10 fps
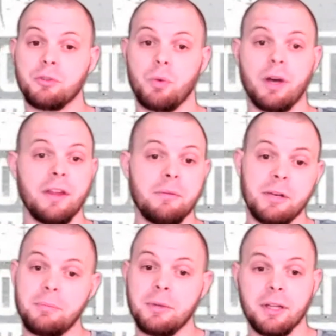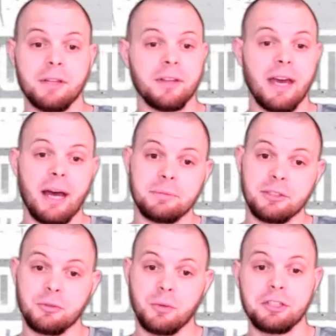the way they manipulate the cap
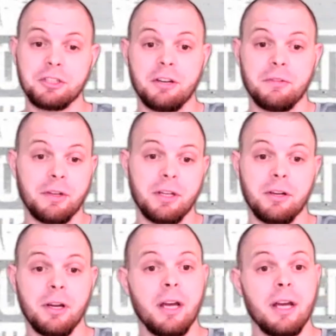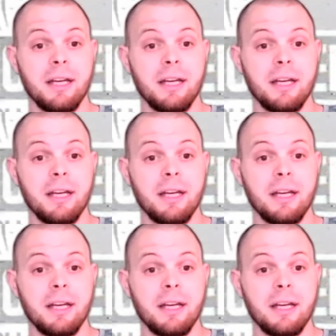situation every year